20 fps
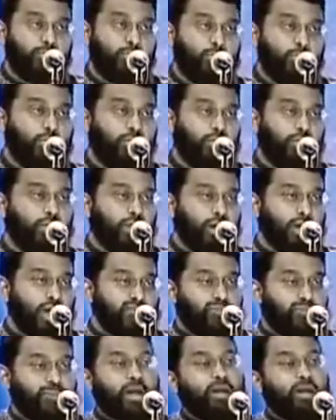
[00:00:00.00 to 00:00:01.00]
you
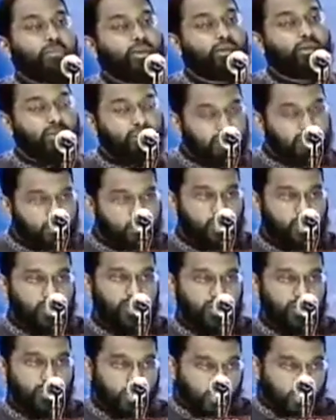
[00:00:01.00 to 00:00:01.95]
have backbited this person.